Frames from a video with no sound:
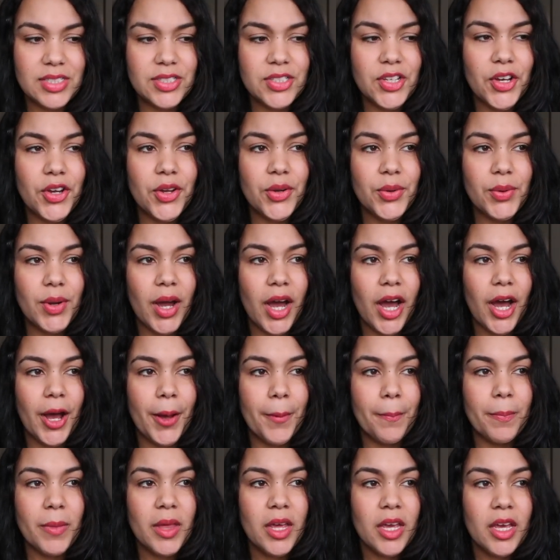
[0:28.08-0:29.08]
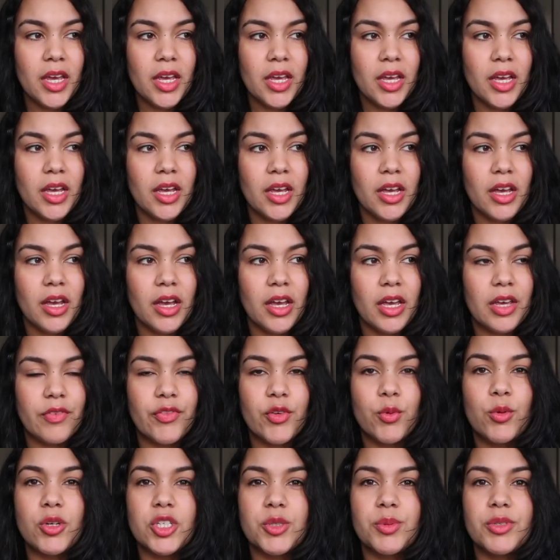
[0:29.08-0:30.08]
So um,
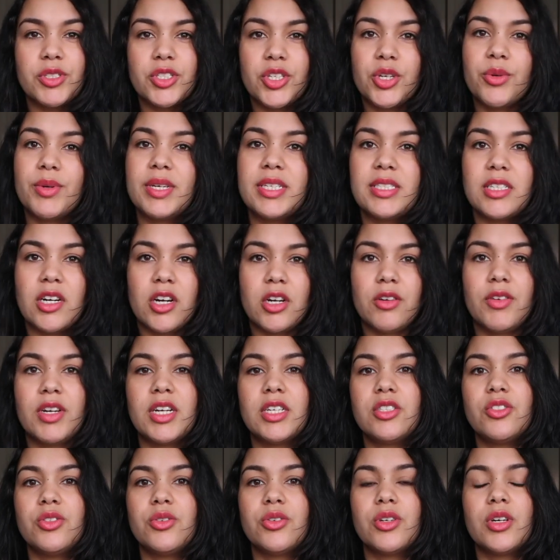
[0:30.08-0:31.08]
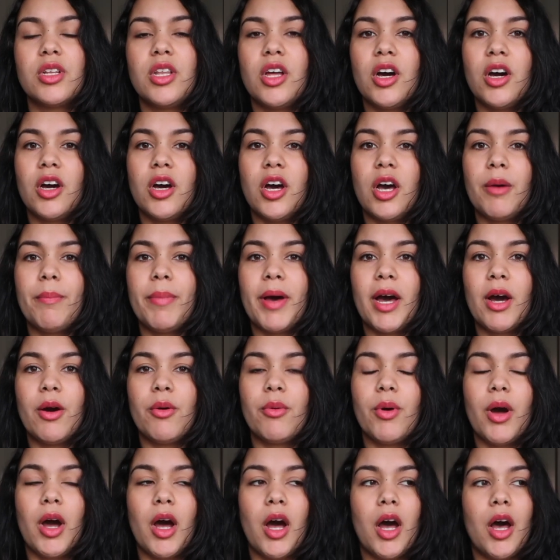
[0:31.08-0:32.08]
if you watch my two week diary, I talk a lot
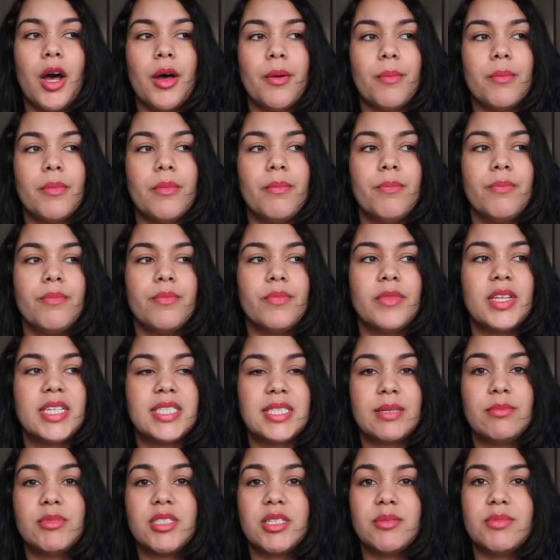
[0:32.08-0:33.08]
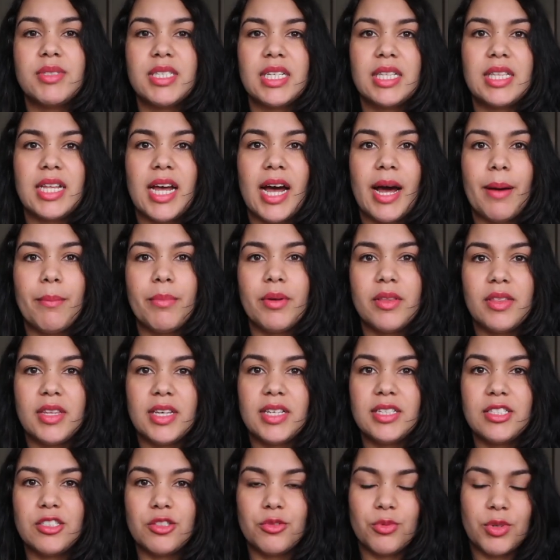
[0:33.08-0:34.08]
about um, the symptoms in that, but
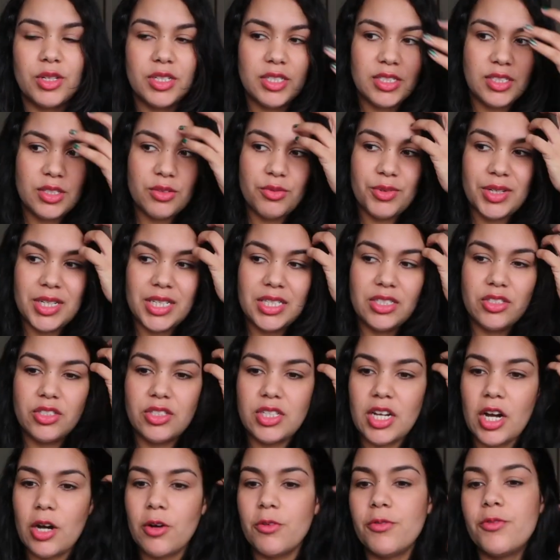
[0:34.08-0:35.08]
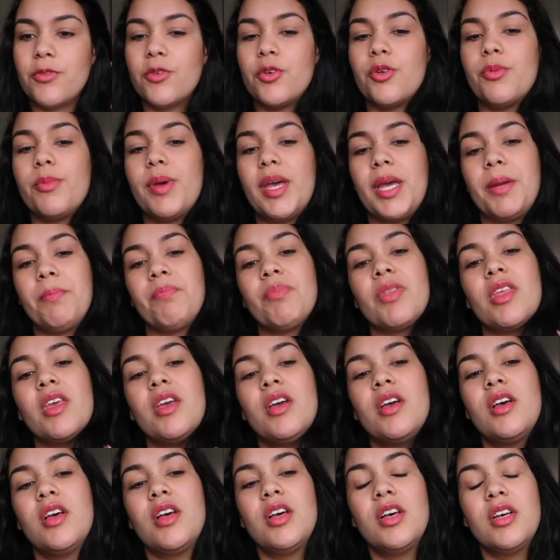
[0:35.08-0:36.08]
these are the ones that really stood out for me.
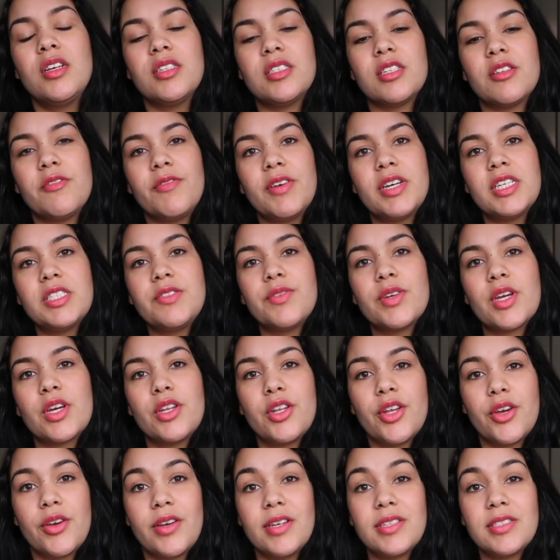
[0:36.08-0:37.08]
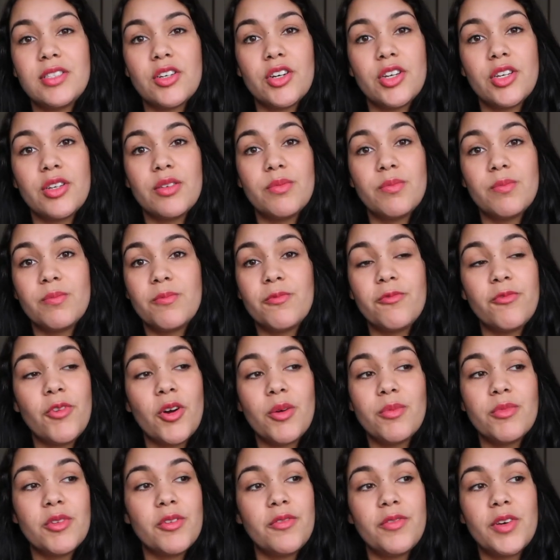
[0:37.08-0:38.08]
So the first thing I noticed, I
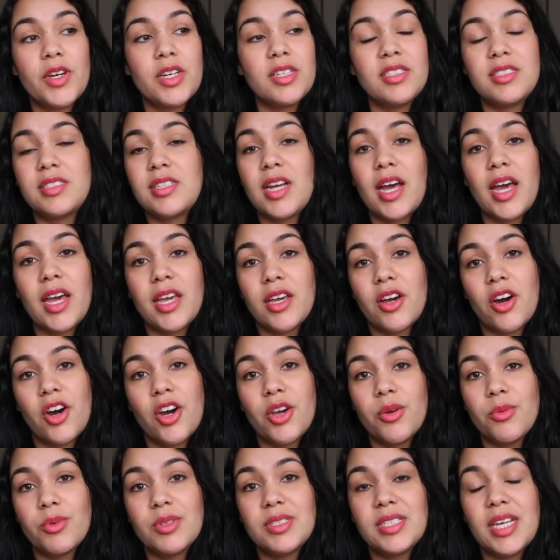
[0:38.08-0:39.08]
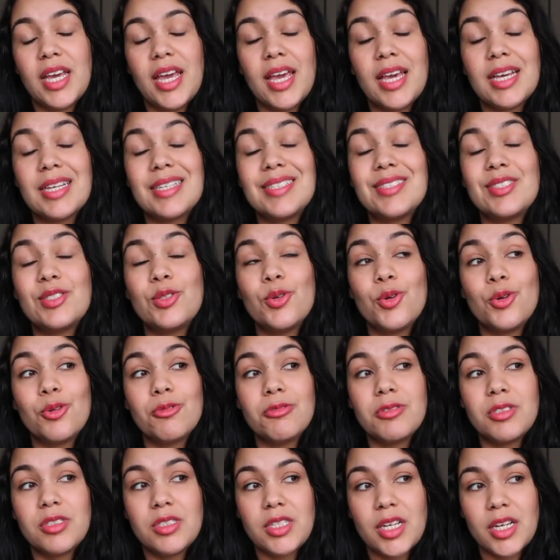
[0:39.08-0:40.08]
from the first day, I was
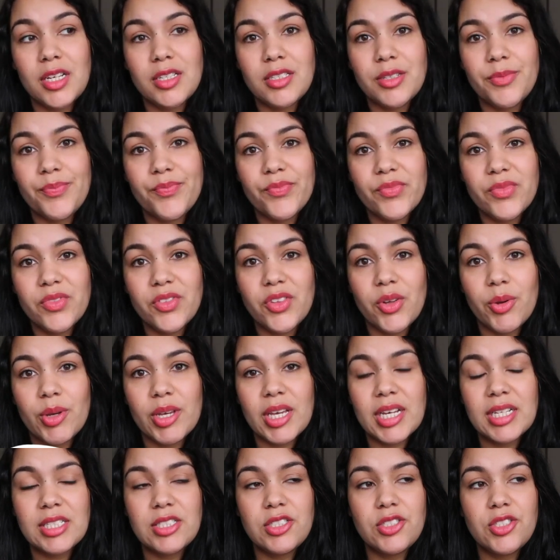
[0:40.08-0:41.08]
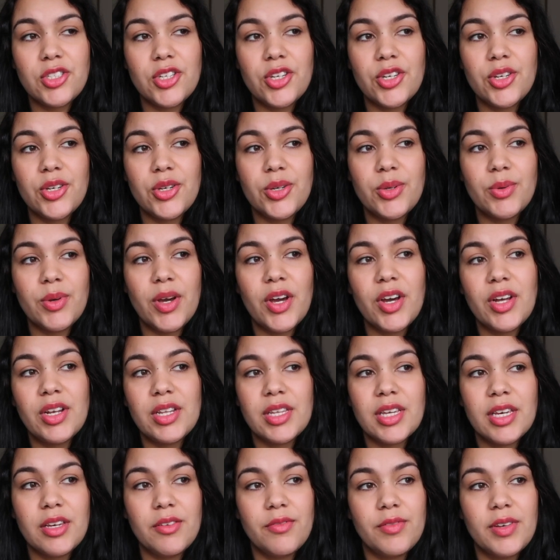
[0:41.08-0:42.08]
exhausted. So it gets to
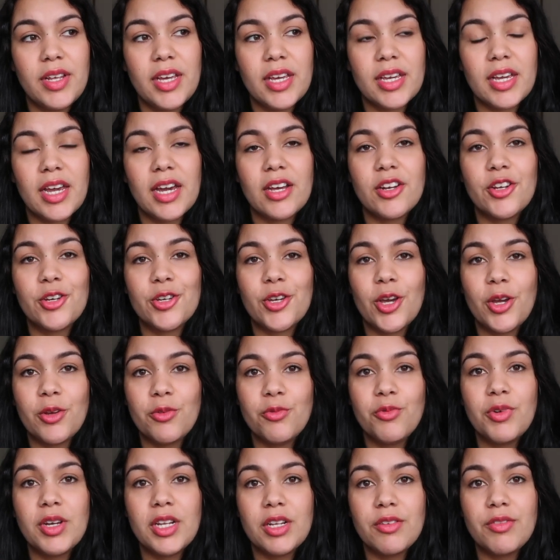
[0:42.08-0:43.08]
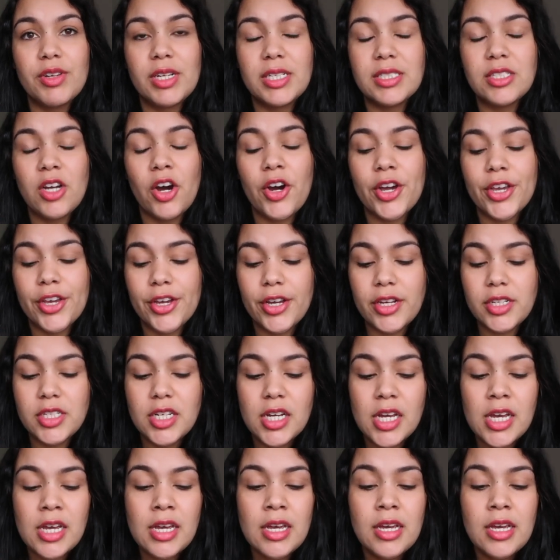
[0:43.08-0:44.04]
early evening and I go really, really tired.